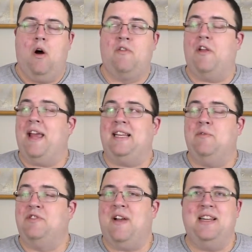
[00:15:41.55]
Overall, the acting
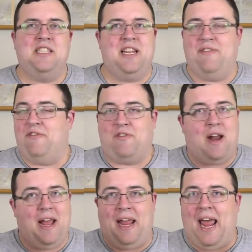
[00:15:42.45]
was fine. Stephen
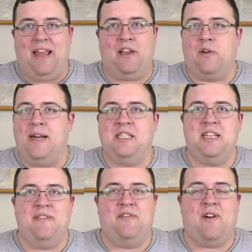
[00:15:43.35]
Fry, hey, the great
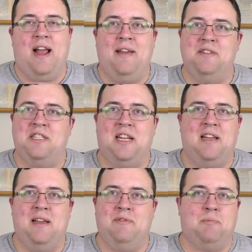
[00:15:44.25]
Stephen Fry. He was,
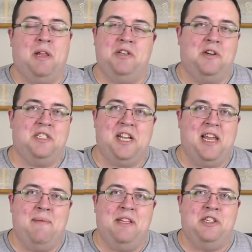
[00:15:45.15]
it was a pleasure to see
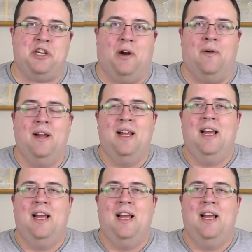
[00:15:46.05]
him in this show.